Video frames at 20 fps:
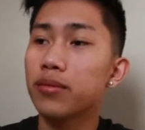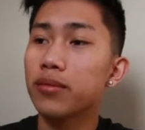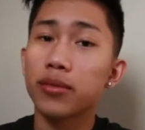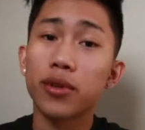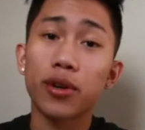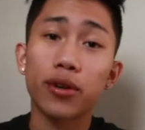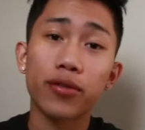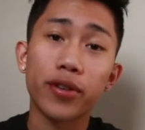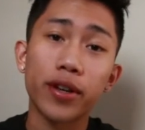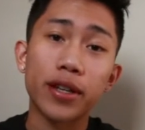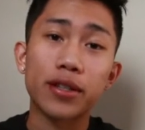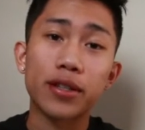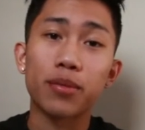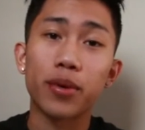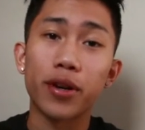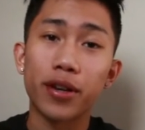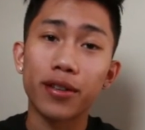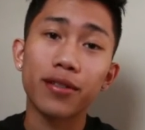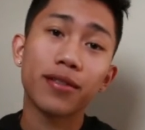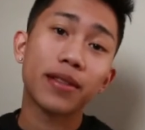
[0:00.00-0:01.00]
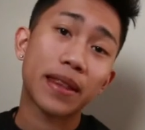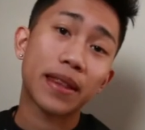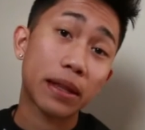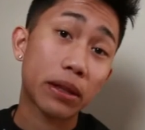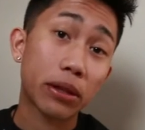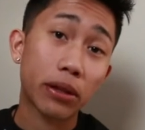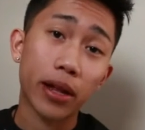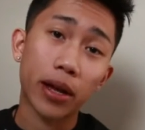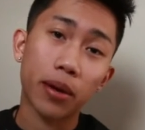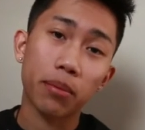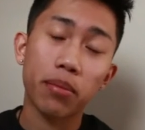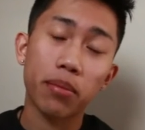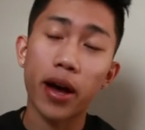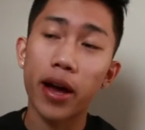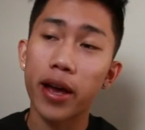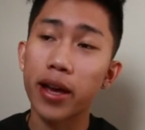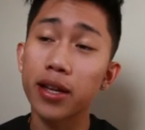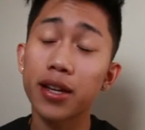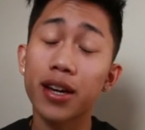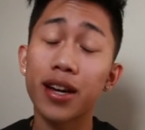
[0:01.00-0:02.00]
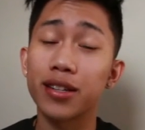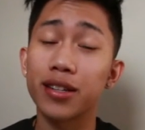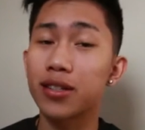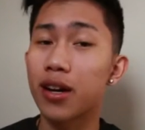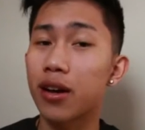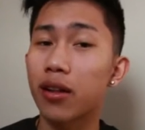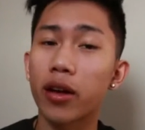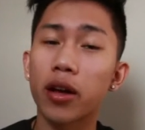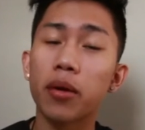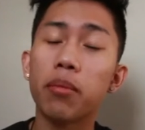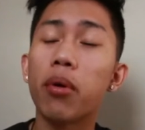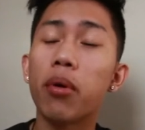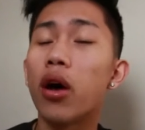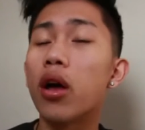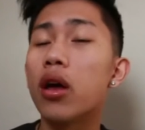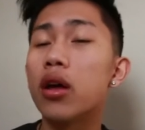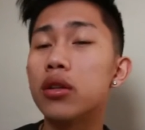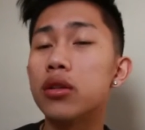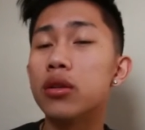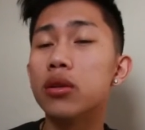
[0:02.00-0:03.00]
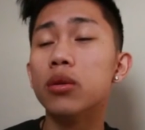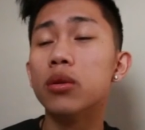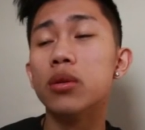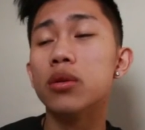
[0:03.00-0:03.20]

No offense, but looked like a pothead. He kind of talked like a pothead too.